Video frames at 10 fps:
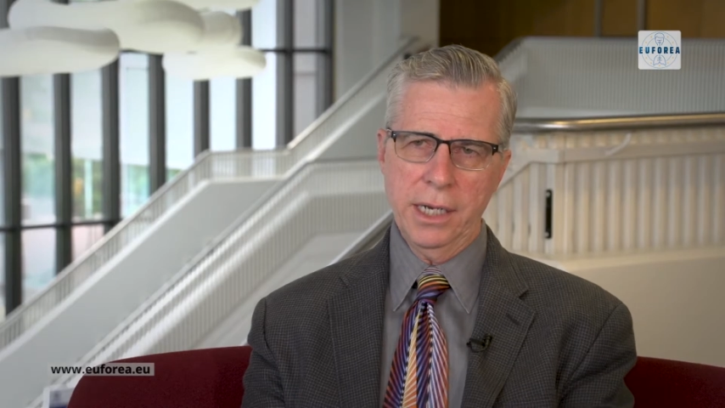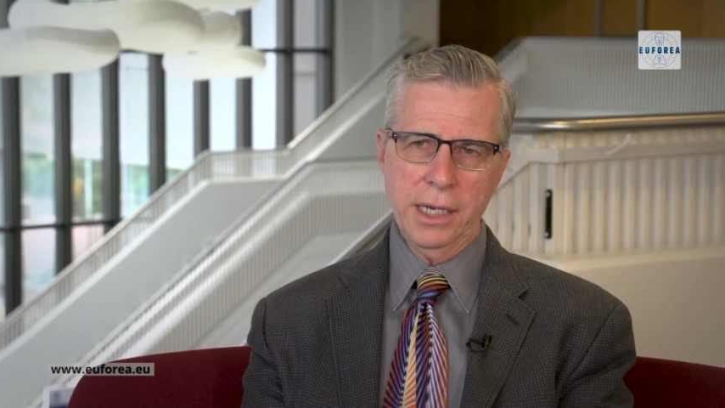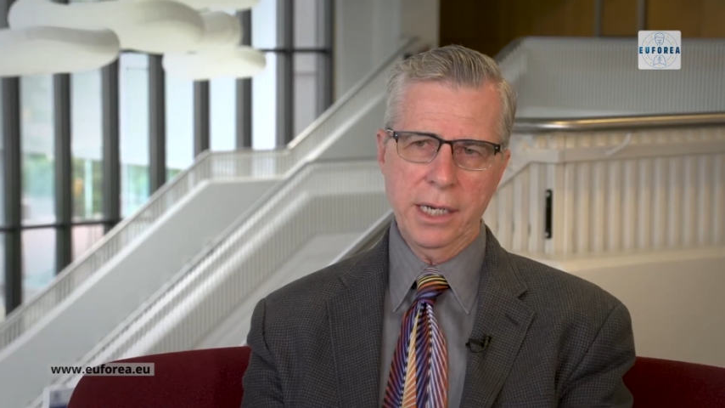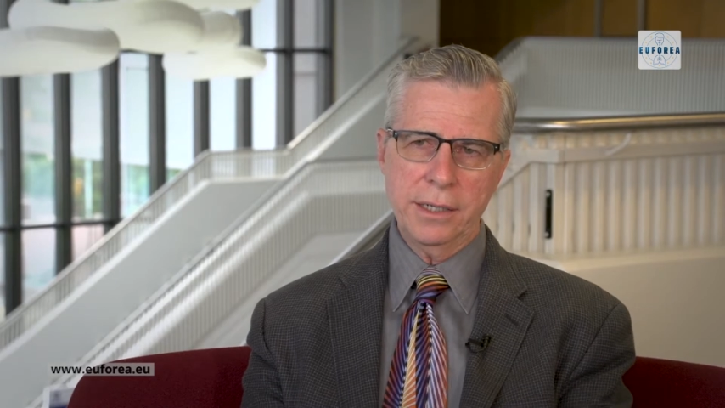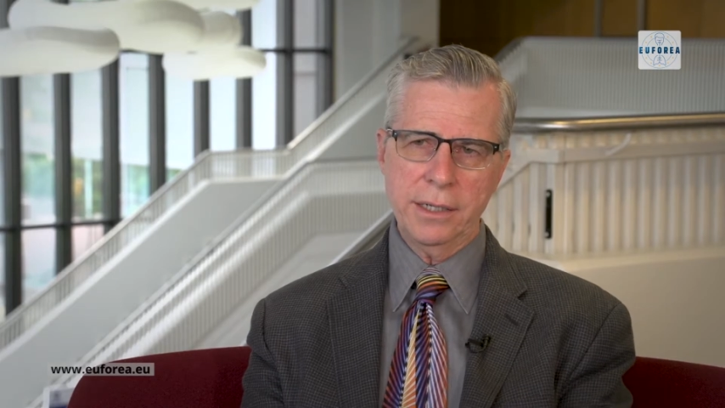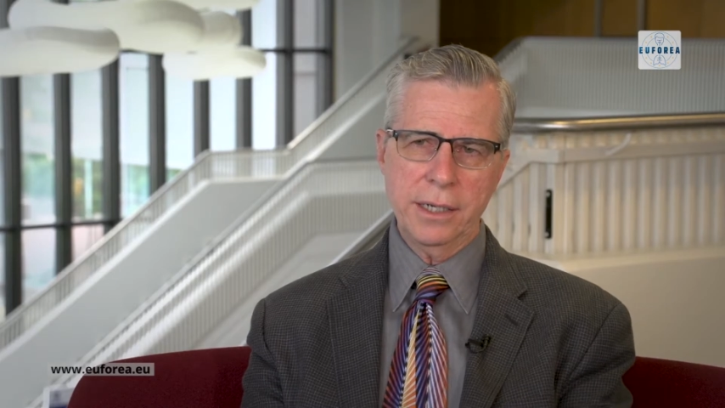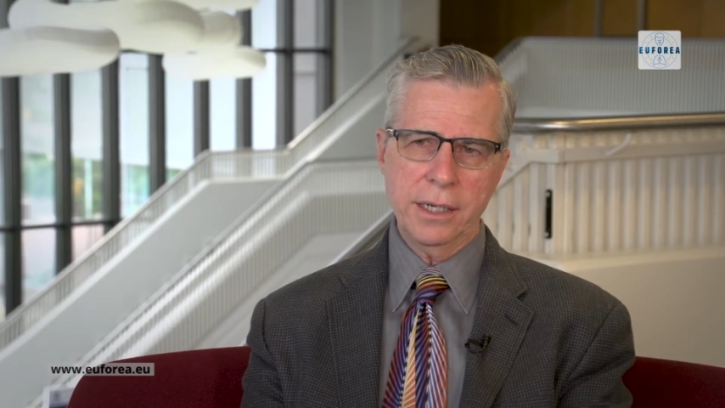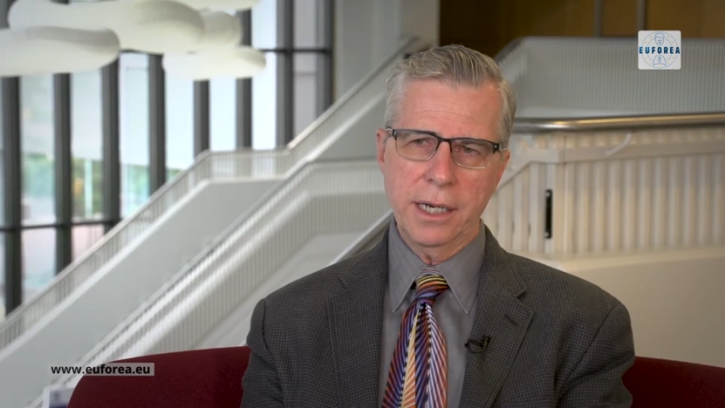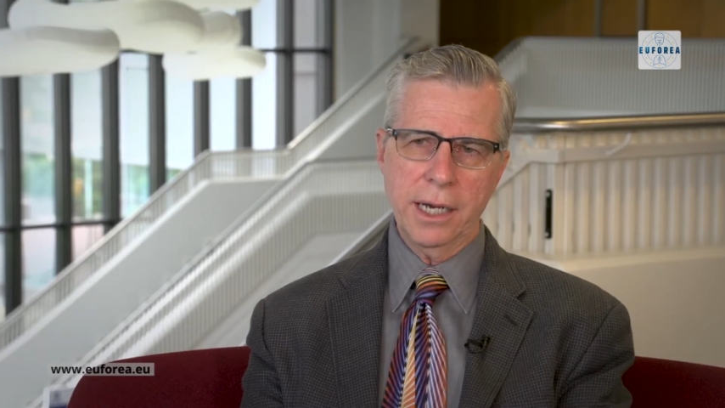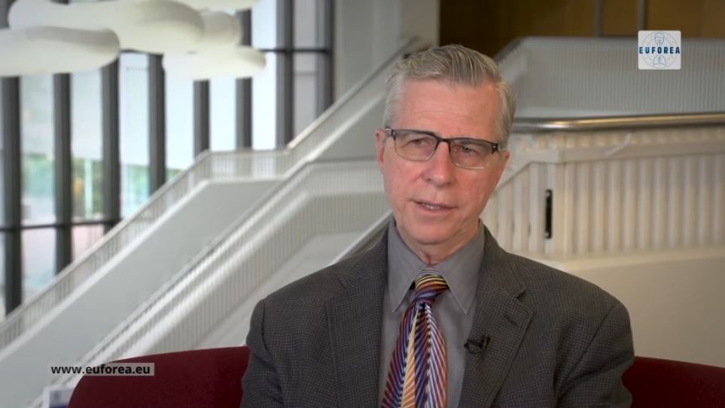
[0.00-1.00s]

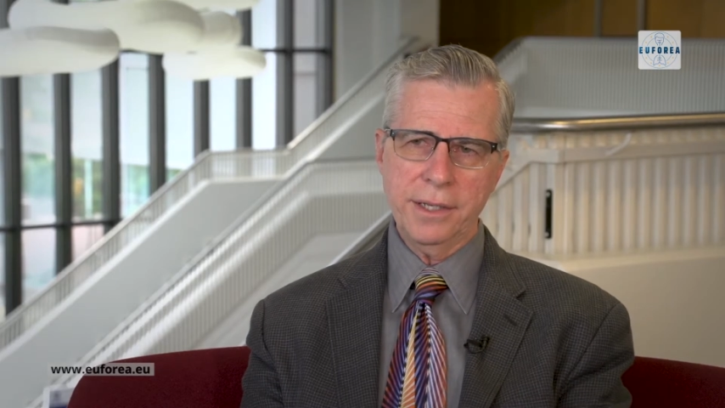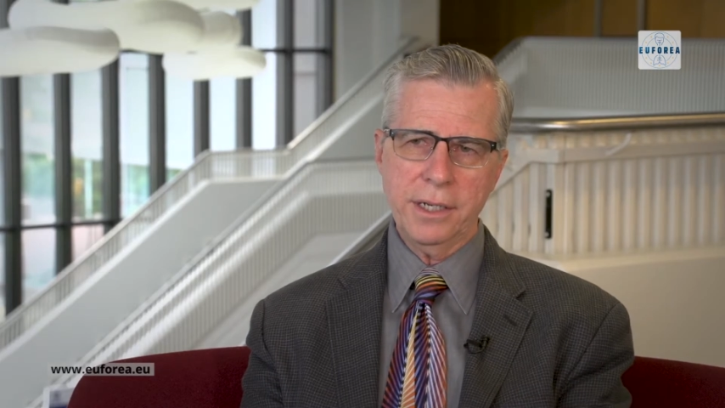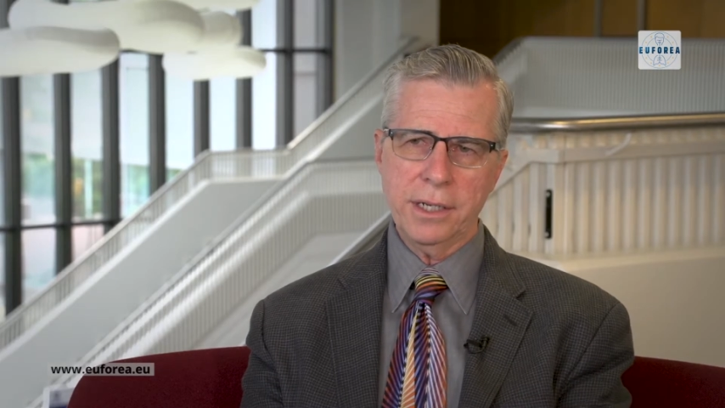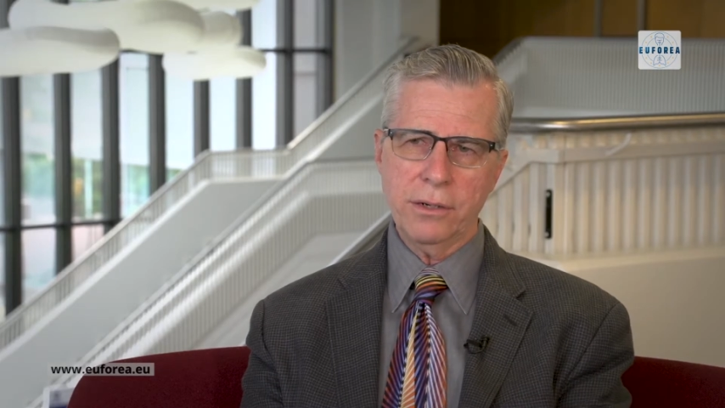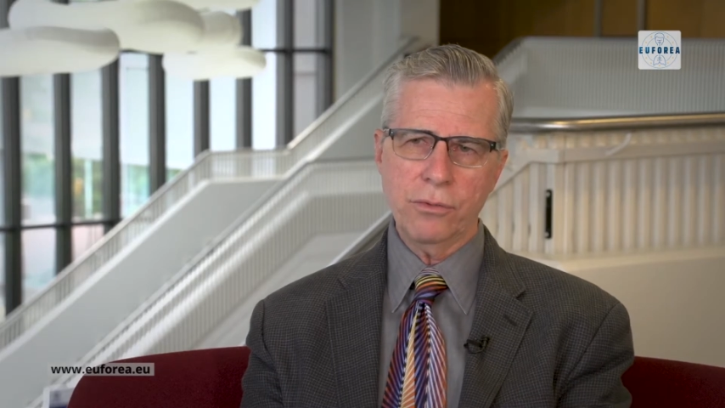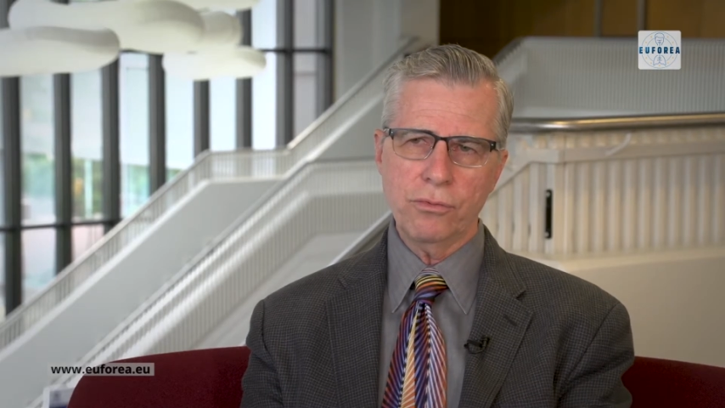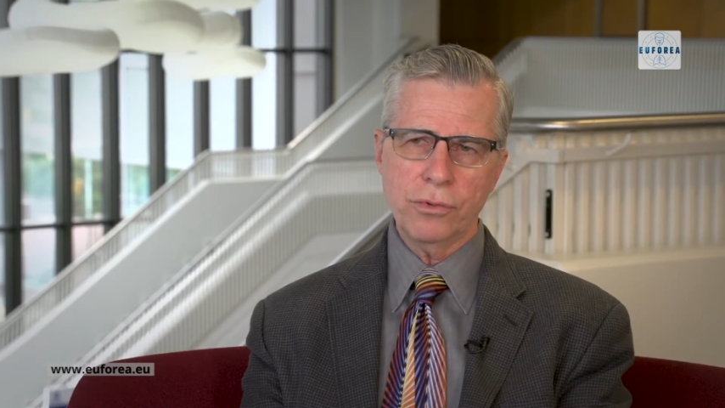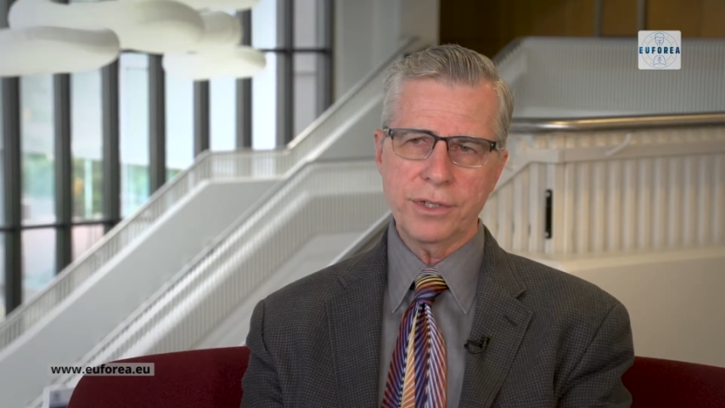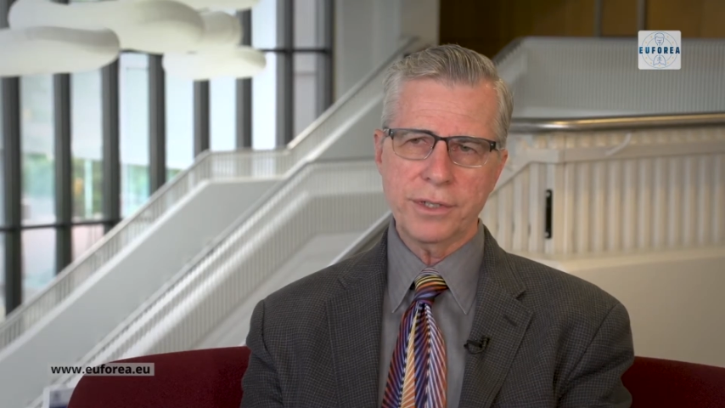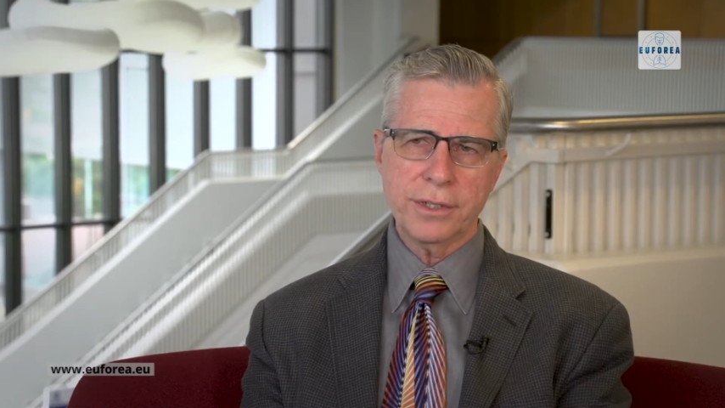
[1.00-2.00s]
And I think
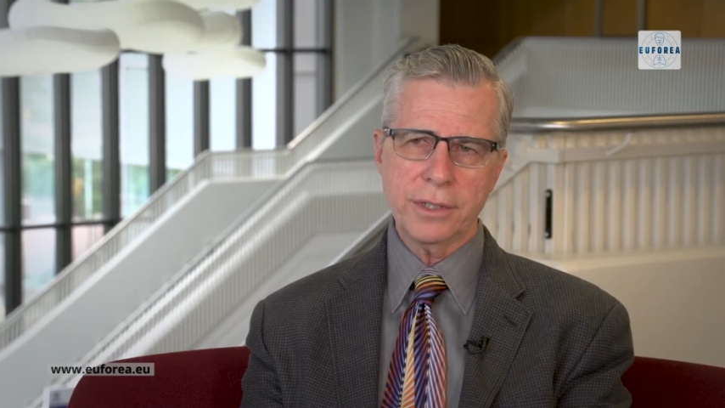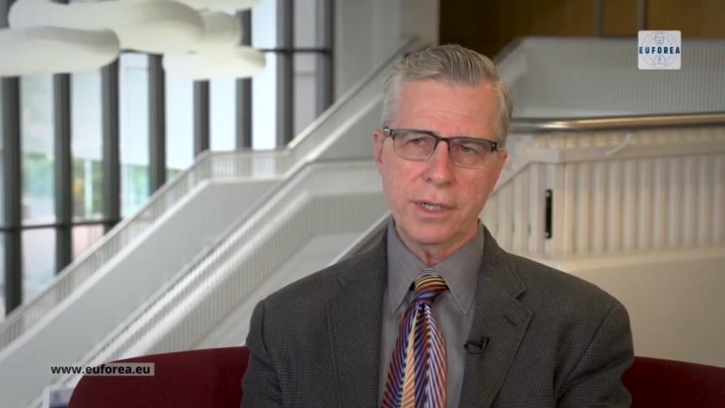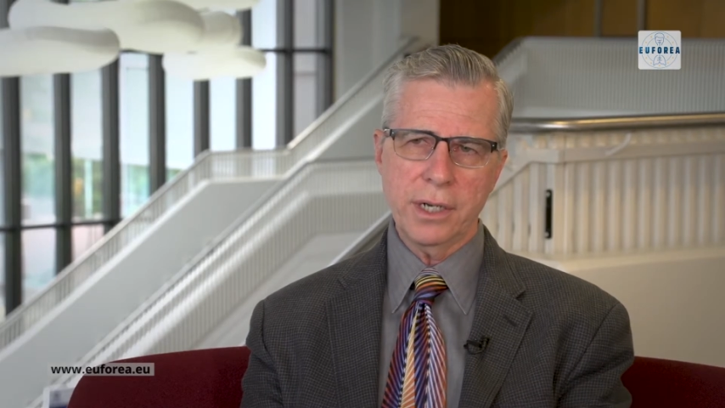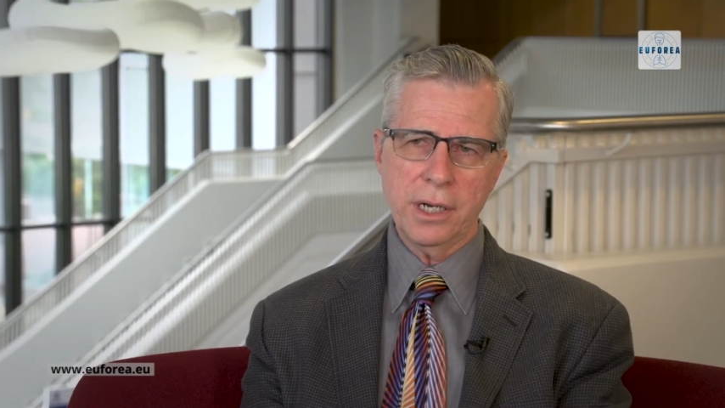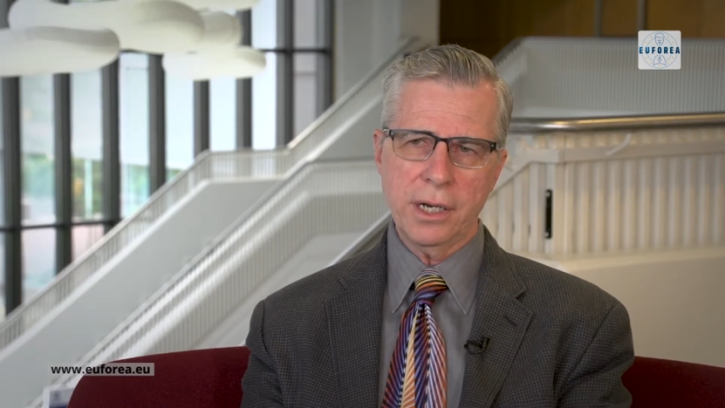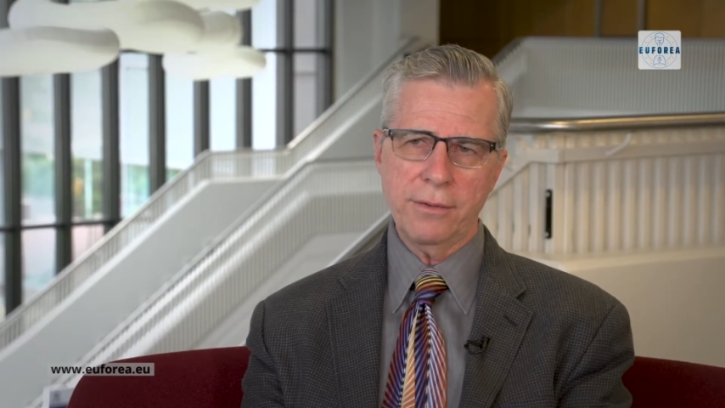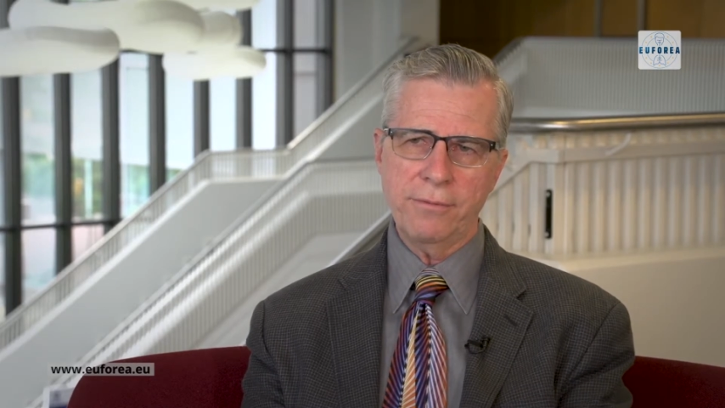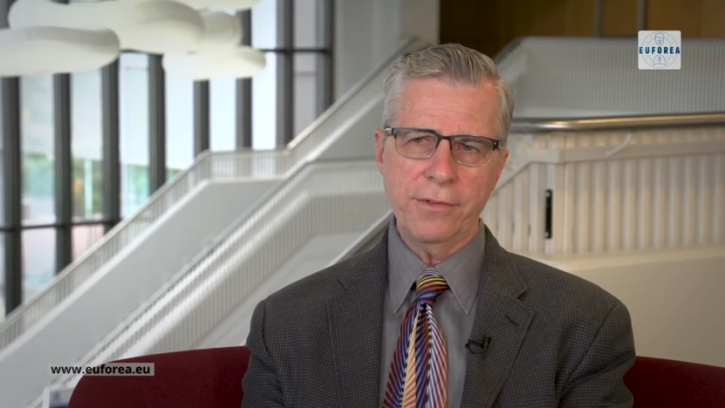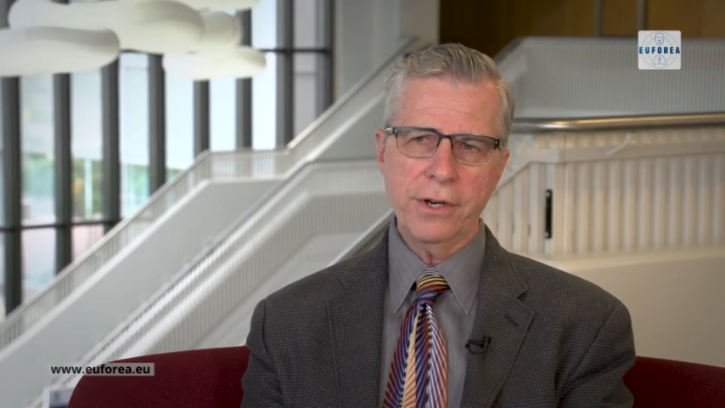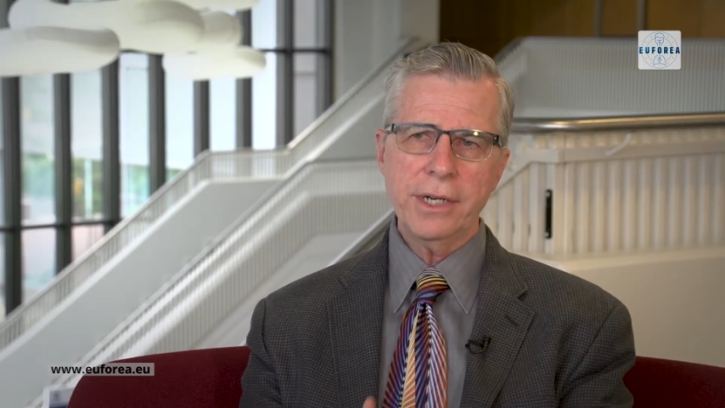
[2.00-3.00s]
what's
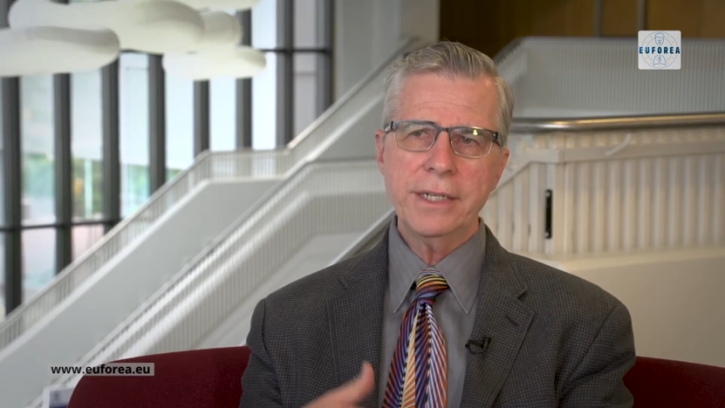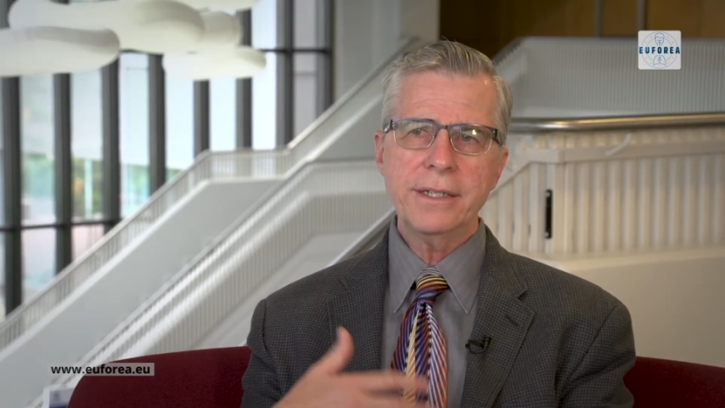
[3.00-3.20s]
very